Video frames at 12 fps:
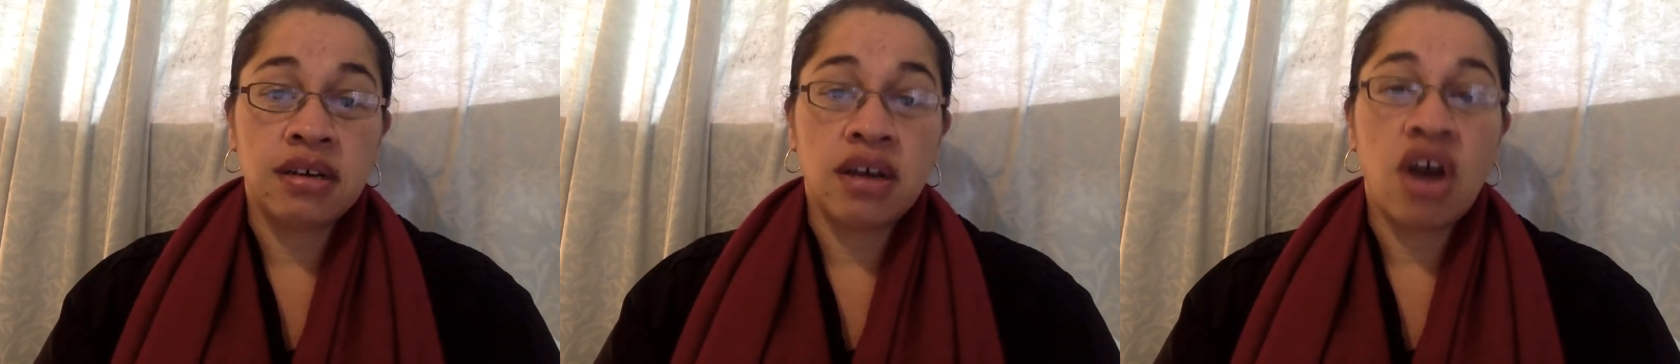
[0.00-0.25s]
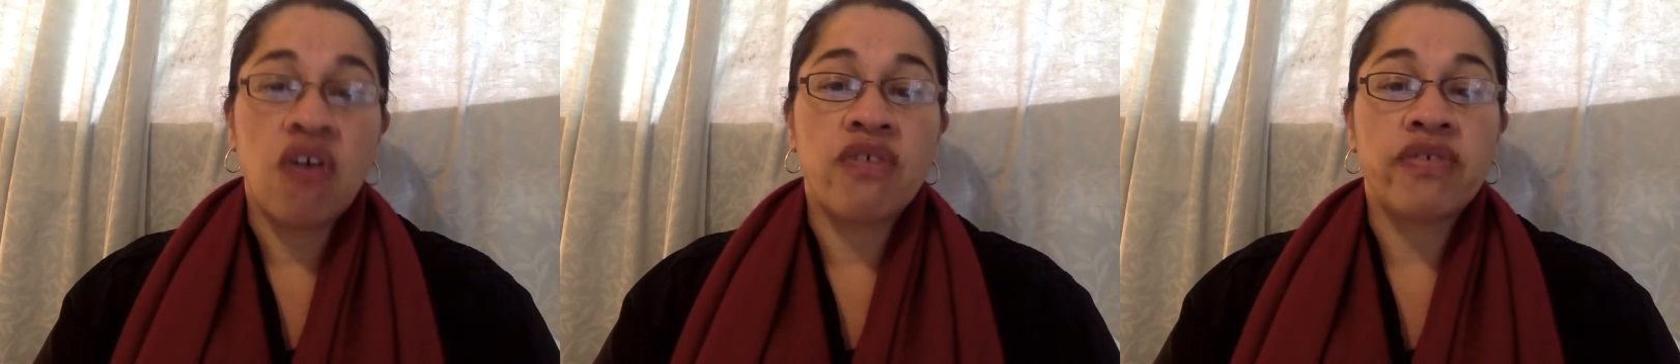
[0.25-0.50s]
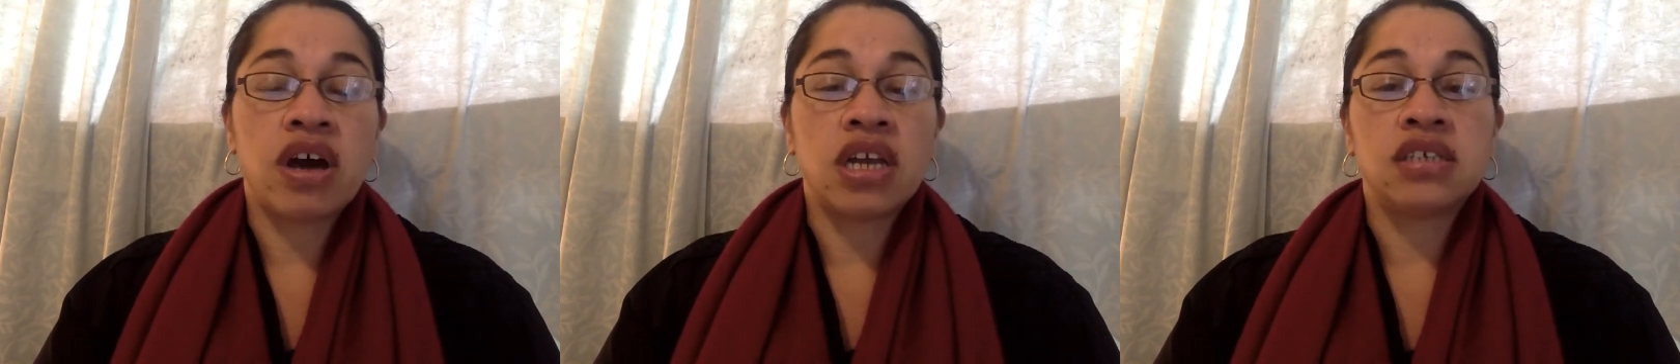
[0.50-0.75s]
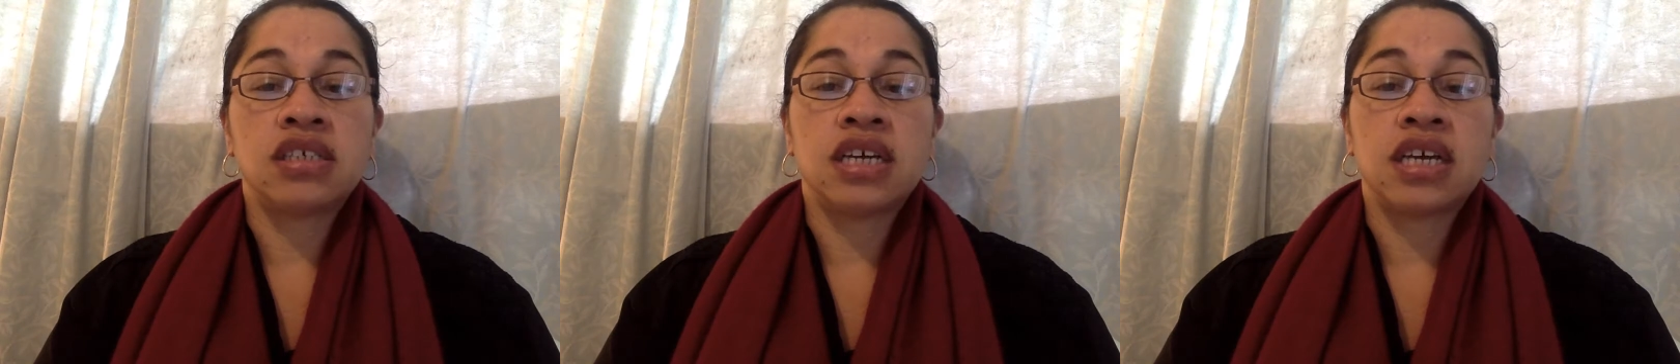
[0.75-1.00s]
are of
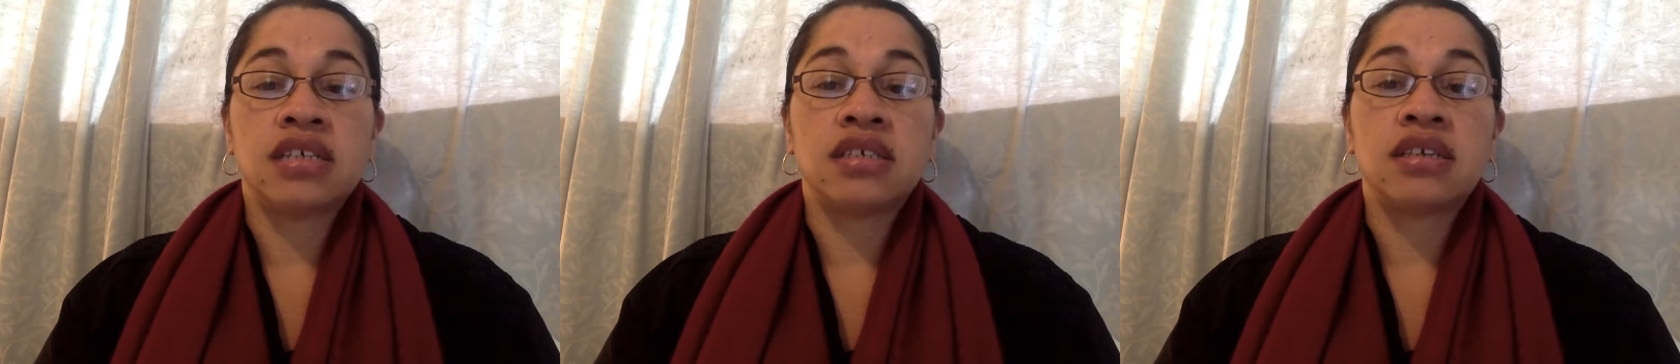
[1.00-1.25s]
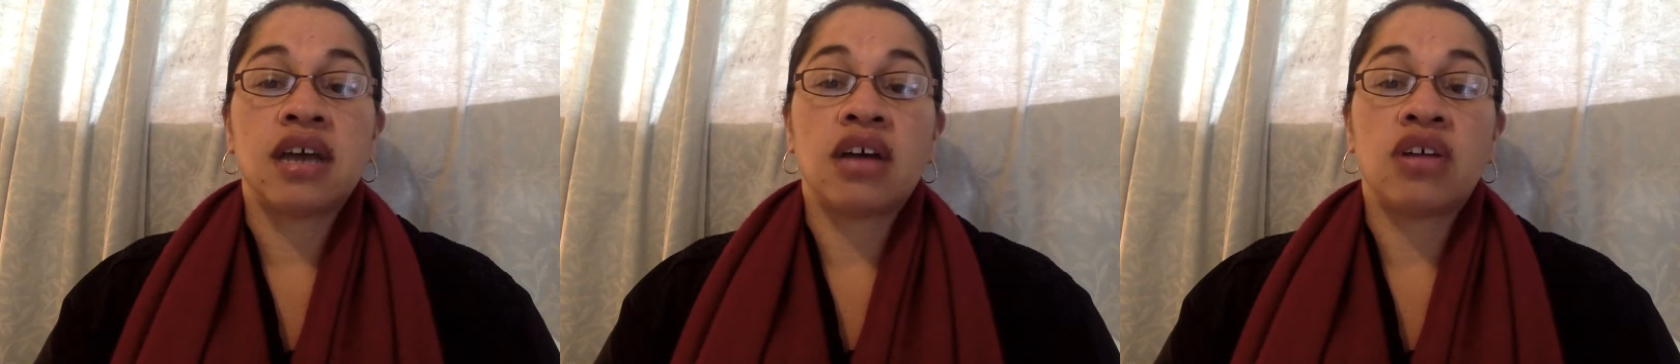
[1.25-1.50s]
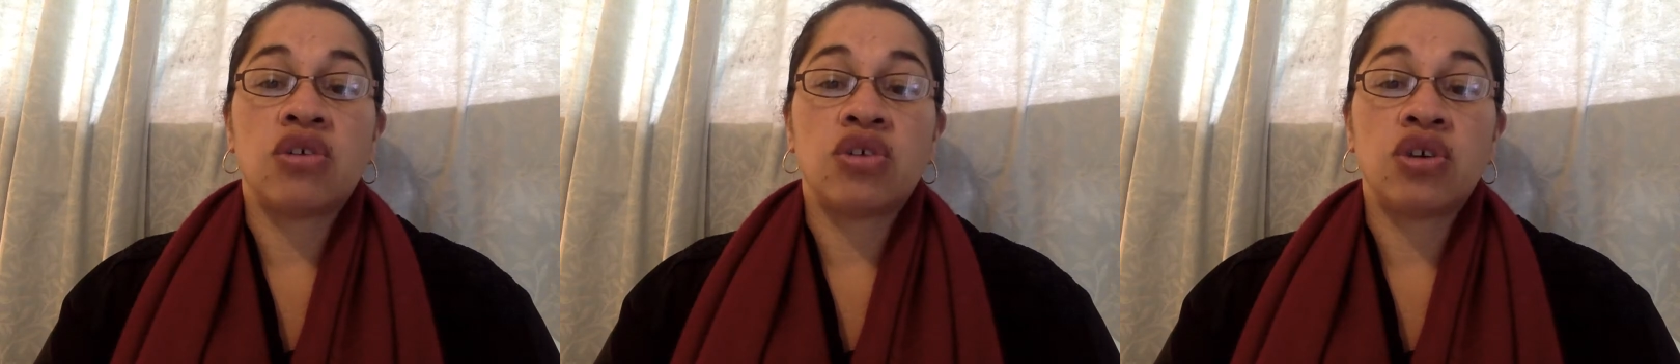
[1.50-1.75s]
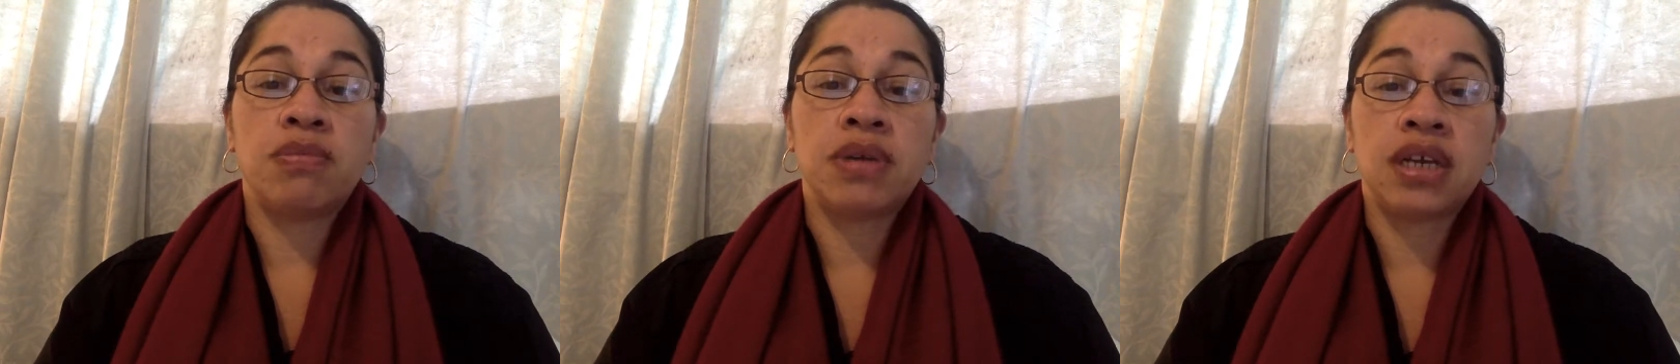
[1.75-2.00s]
violence against our
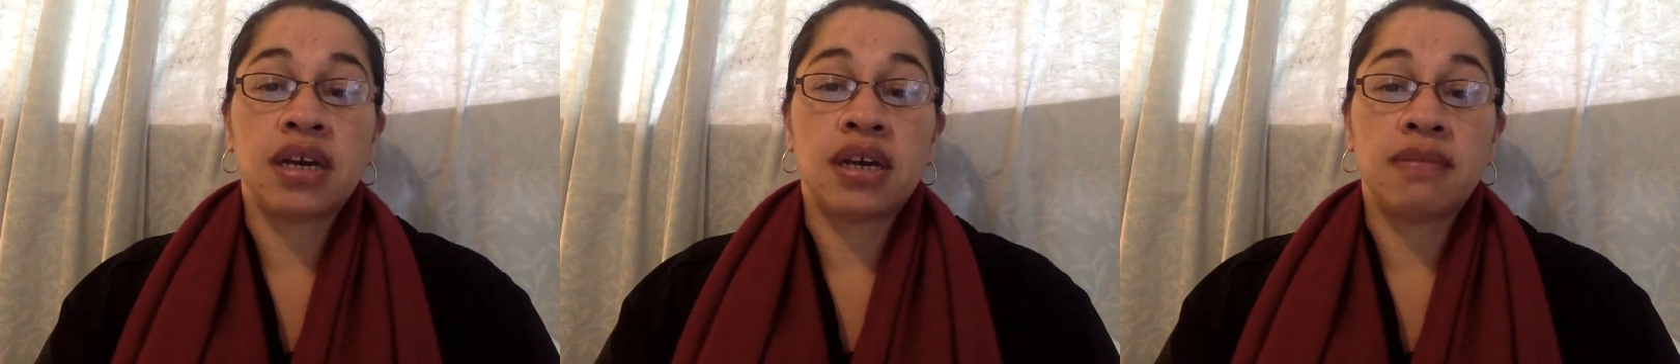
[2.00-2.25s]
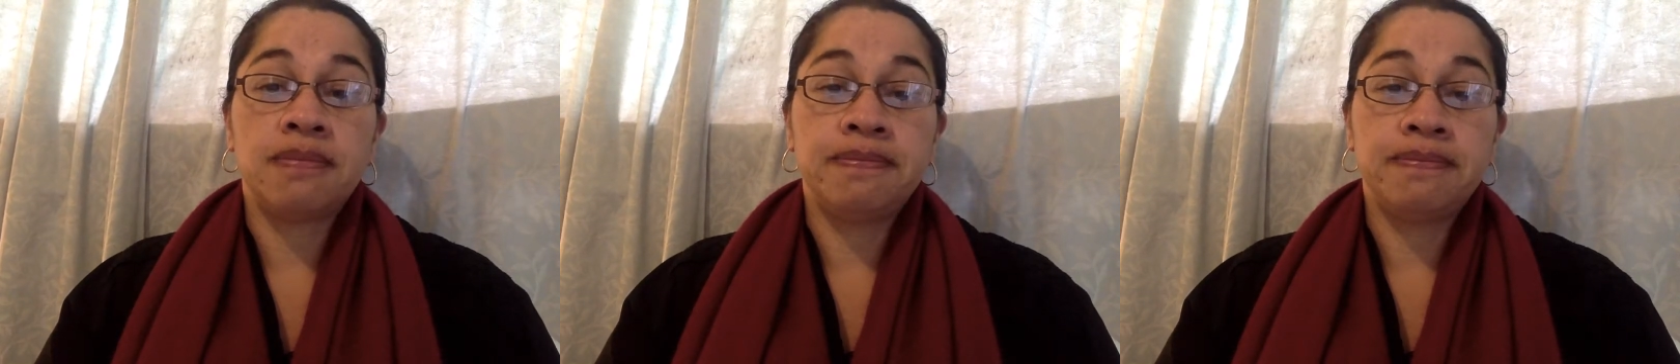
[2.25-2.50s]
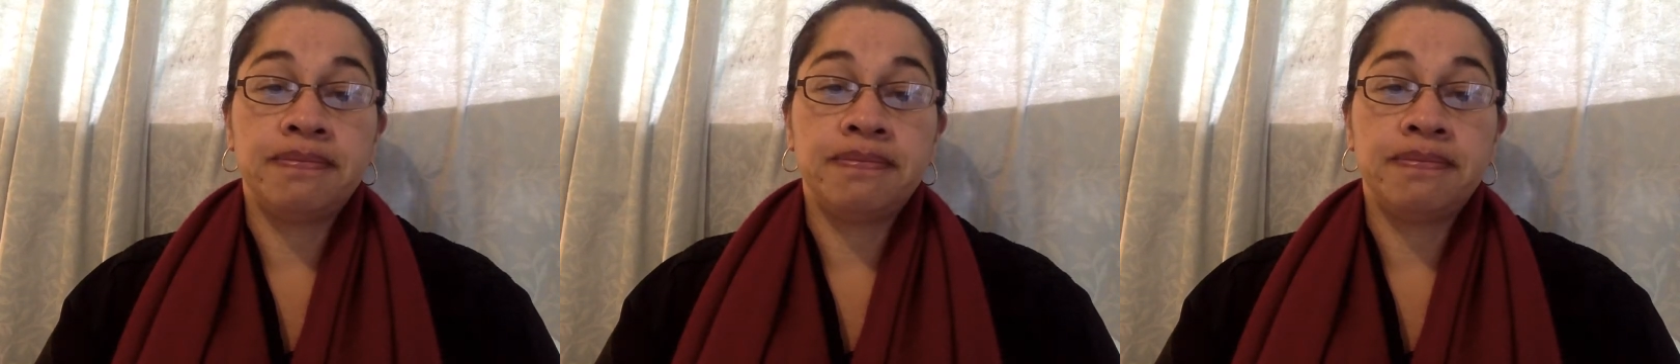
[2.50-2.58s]
non-human kin.